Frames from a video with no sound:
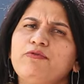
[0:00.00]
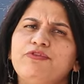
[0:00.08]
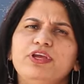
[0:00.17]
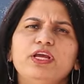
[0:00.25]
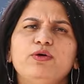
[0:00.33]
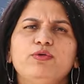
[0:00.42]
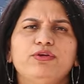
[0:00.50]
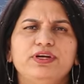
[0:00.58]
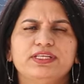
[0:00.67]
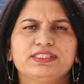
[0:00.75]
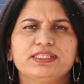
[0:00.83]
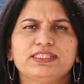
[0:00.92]
are we going to
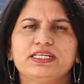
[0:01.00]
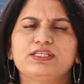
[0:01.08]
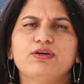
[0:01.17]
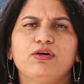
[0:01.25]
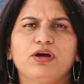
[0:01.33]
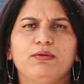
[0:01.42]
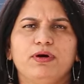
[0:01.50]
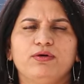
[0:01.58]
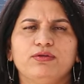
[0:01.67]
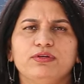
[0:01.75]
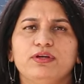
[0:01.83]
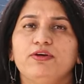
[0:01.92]
discuss and talk
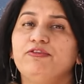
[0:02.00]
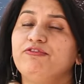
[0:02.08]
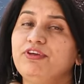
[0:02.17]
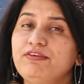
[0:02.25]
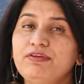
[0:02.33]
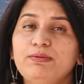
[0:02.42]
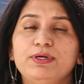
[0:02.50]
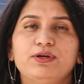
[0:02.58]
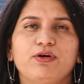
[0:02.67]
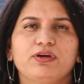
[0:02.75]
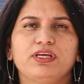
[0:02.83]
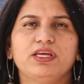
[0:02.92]
about? We will be
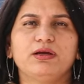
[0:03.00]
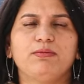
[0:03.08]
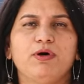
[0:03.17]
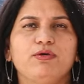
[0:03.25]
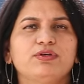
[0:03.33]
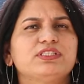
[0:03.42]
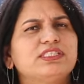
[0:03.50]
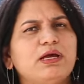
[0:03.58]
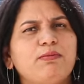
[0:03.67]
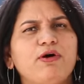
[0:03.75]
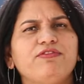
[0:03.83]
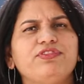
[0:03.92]
talking about
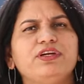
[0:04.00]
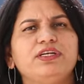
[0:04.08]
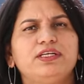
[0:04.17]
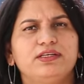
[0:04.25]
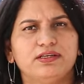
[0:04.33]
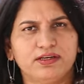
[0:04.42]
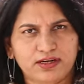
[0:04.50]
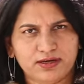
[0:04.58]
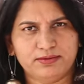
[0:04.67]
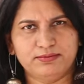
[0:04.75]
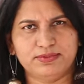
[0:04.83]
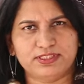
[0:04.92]
some of the
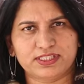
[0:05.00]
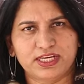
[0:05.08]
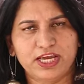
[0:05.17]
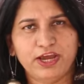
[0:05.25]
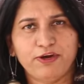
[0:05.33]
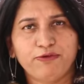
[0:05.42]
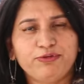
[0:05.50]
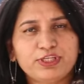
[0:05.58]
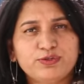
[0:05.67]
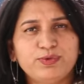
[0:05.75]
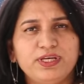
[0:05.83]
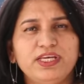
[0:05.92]
terms
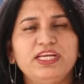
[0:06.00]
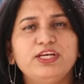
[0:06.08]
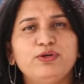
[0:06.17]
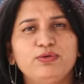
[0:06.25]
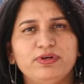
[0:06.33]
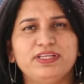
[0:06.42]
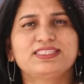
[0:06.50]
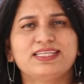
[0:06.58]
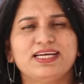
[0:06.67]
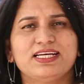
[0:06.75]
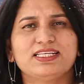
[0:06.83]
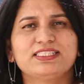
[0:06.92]
which we need to
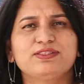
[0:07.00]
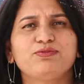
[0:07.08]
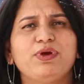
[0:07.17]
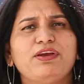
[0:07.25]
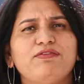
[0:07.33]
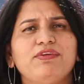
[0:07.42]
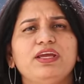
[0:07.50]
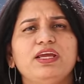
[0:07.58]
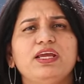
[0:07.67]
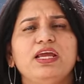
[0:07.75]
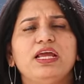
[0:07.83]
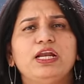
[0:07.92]
discuss when
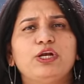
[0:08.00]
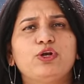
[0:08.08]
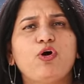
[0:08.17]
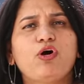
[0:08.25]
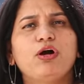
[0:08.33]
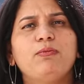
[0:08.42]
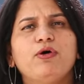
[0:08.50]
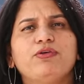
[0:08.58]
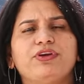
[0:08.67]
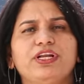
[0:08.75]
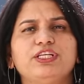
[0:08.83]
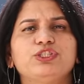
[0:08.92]
we talk
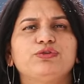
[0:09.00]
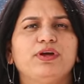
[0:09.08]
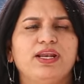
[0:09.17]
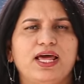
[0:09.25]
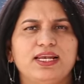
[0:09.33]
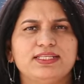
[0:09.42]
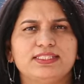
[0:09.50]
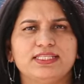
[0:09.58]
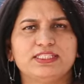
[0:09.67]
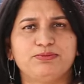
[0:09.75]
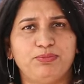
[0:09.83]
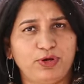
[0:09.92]
about ratio
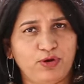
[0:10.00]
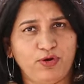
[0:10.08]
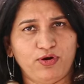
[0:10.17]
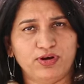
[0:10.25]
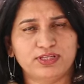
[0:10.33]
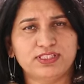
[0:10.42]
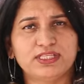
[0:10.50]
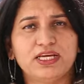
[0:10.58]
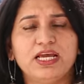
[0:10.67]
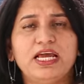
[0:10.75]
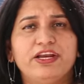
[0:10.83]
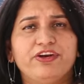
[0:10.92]
analysis because
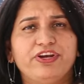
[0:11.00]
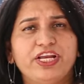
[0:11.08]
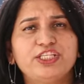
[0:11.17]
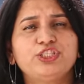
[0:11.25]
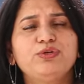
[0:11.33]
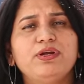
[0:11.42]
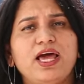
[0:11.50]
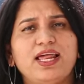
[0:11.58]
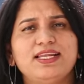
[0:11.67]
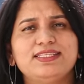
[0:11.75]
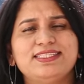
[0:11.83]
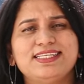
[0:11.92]
ratio
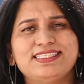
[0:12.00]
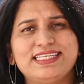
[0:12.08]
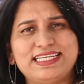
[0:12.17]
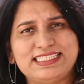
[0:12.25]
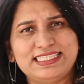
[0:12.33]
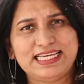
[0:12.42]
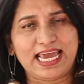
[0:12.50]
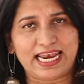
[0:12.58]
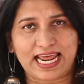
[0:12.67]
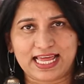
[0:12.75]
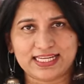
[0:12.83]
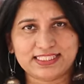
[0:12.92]
analysis is the
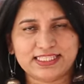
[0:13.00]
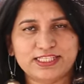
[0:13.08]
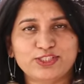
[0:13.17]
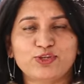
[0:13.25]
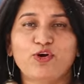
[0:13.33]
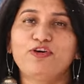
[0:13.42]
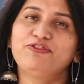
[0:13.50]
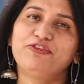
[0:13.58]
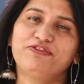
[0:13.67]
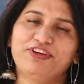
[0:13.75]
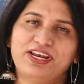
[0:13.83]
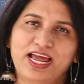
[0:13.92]
analysis of
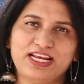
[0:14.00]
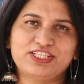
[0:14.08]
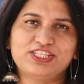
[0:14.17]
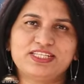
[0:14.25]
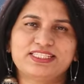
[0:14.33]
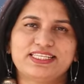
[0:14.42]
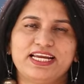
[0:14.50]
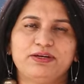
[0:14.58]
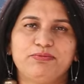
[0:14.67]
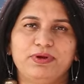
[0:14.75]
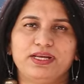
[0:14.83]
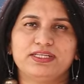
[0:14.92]
the financial
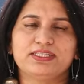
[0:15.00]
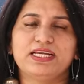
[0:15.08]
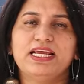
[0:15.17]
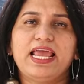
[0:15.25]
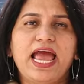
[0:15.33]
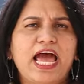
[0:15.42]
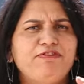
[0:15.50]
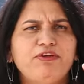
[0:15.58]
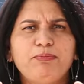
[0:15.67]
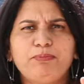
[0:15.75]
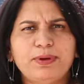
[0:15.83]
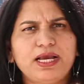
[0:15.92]
statement and
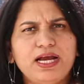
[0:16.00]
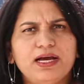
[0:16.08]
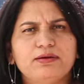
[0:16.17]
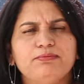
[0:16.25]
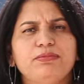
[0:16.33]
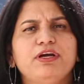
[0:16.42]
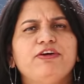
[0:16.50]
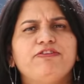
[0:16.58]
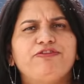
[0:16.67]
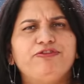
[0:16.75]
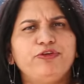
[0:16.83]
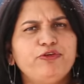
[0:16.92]
we pick up
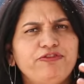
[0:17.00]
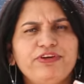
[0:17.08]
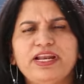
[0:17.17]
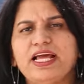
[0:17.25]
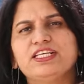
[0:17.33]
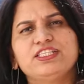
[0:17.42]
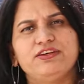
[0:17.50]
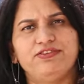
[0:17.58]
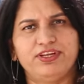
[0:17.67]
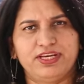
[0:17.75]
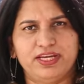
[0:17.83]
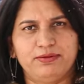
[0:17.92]
few financial
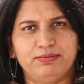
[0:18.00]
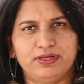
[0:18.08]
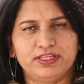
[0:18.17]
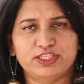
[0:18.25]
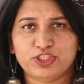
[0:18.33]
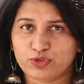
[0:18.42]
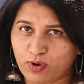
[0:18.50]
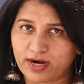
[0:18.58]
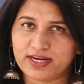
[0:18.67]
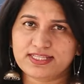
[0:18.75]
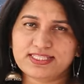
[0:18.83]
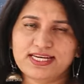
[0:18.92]
variables to
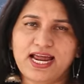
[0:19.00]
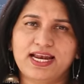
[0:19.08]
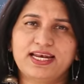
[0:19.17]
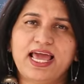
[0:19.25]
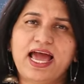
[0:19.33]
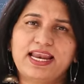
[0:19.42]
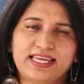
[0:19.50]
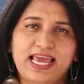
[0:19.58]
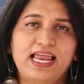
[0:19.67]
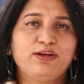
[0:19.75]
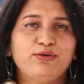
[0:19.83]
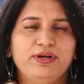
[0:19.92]
understand and
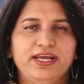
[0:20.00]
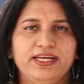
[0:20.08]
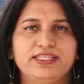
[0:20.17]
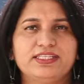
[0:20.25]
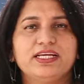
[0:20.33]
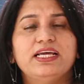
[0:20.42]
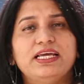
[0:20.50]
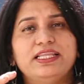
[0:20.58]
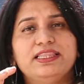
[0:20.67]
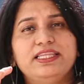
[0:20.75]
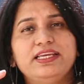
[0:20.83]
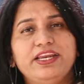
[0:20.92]
calculate
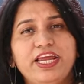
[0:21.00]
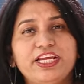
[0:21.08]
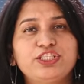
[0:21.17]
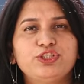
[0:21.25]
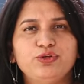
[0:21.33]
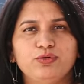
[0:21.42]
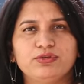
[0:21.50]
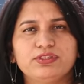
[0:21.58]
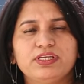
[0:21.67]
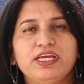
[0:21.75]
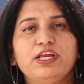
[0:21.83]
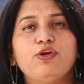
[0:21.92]
the
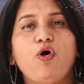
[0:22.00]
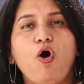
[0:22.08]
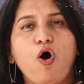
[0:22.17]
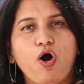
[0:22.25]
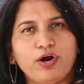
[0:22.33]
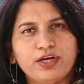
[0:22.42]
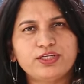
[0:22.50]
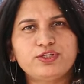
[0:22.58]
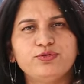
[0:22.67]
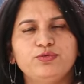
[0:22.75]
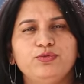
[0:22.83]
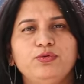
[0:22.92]
ratios in order
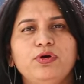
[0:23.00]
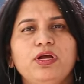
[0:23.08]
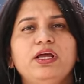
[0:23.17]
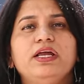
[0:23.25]
to